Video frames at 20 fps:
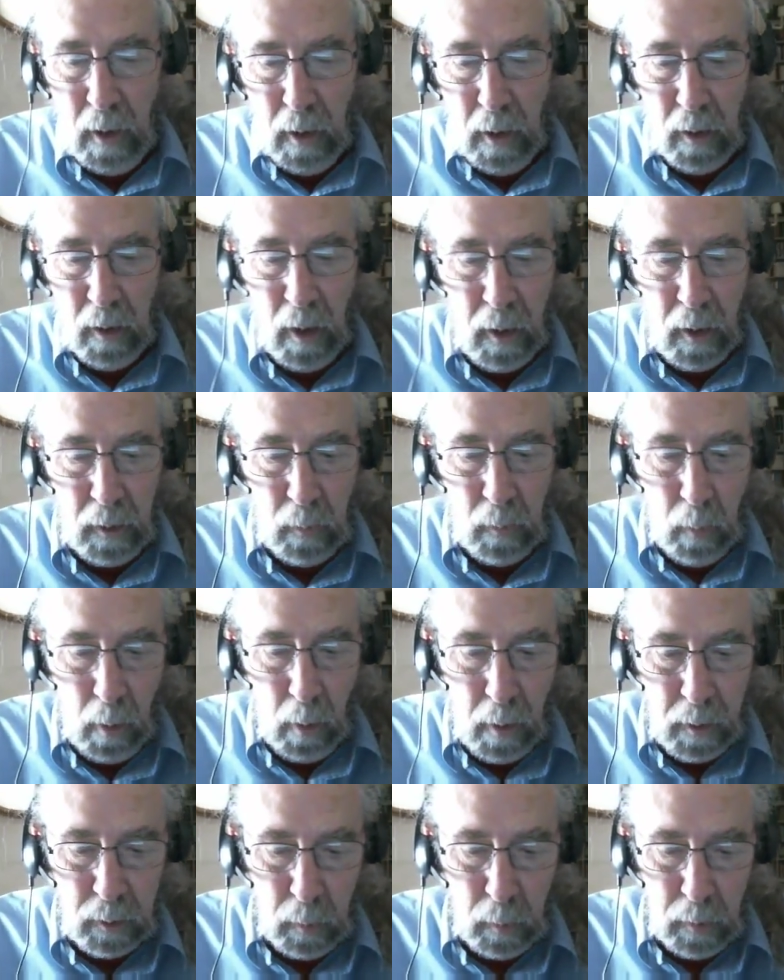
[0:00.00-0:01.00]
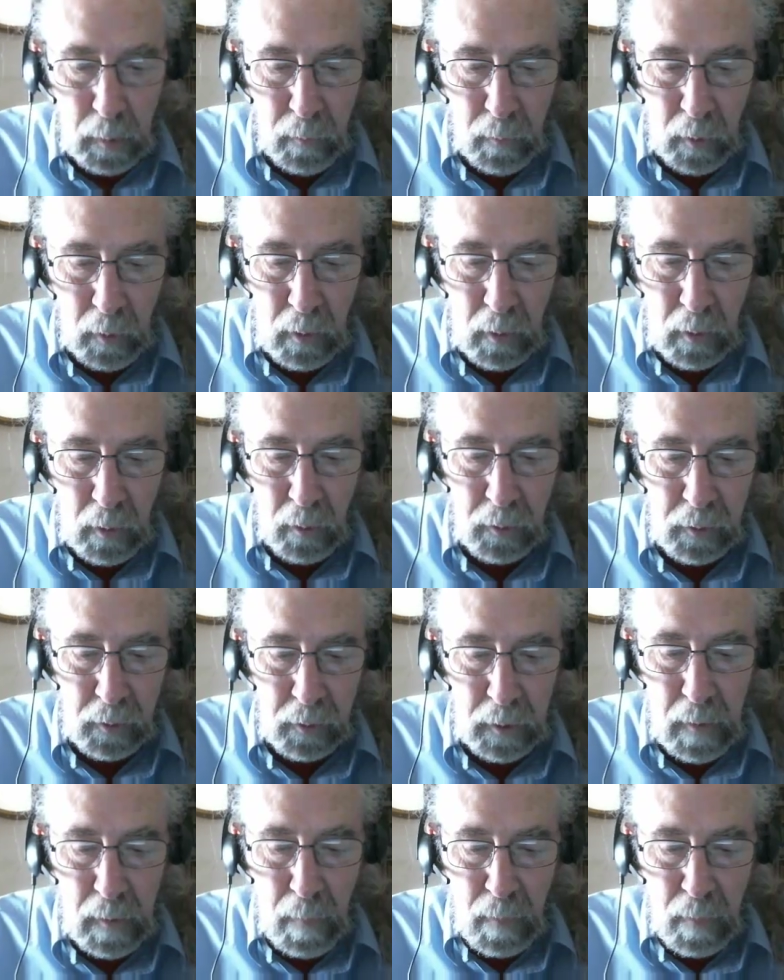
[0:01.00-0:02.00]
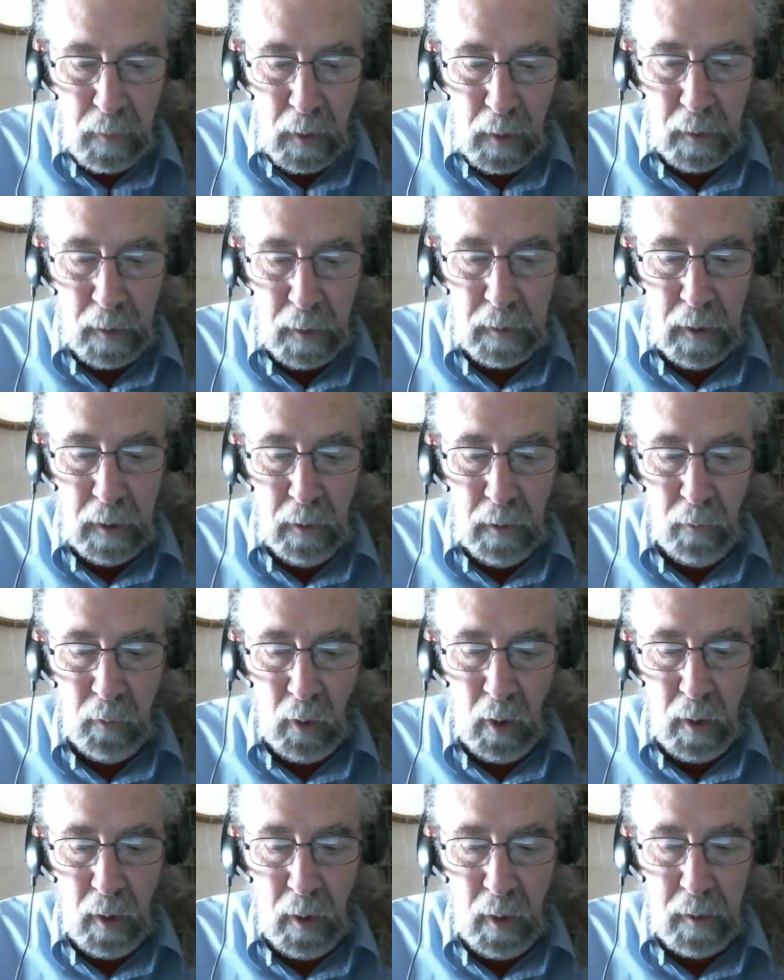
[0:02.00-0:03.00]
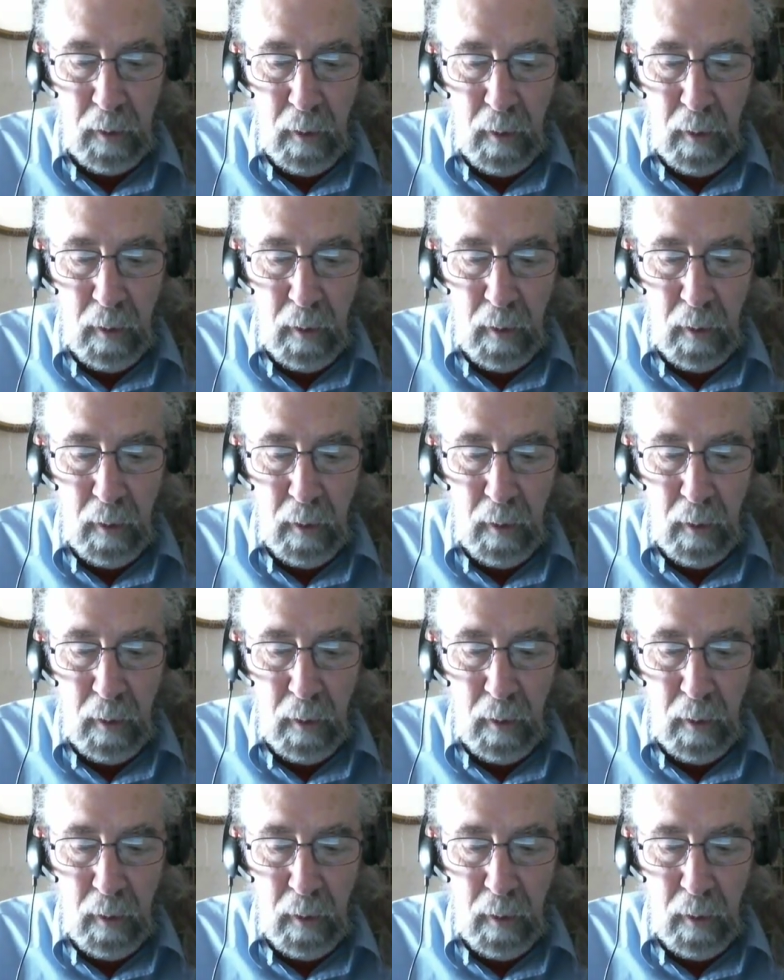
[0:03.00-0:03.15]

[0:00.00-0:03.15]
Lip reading: Likewise, when Vygotsky identified